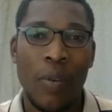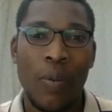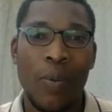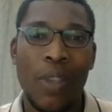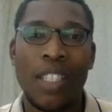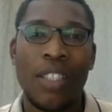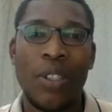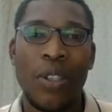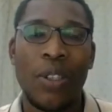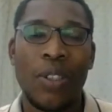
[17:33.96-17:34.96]
what is
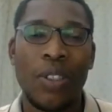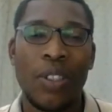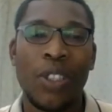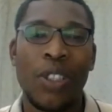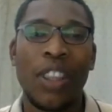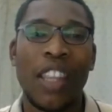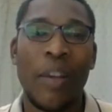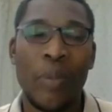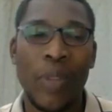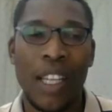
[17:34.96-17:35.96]
your short-term
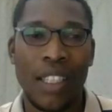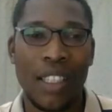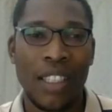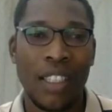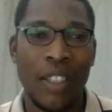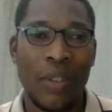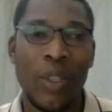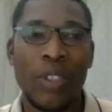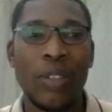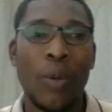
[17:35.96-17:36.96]
plan? What
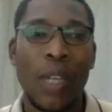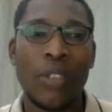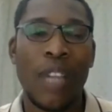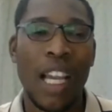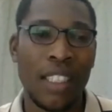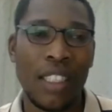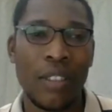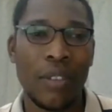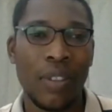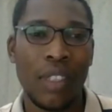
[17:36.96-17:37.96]
do you want to
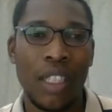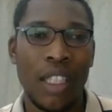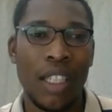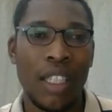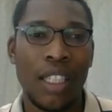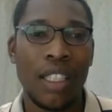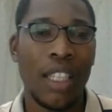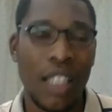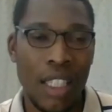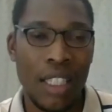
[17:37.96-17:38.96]
achieve in the
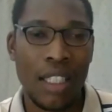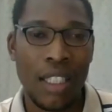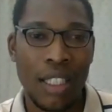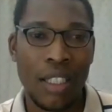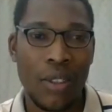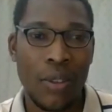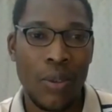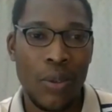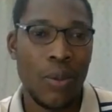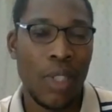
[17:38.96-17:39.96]
next
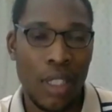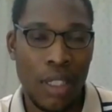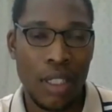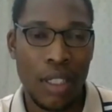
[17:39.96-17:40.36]
2 years?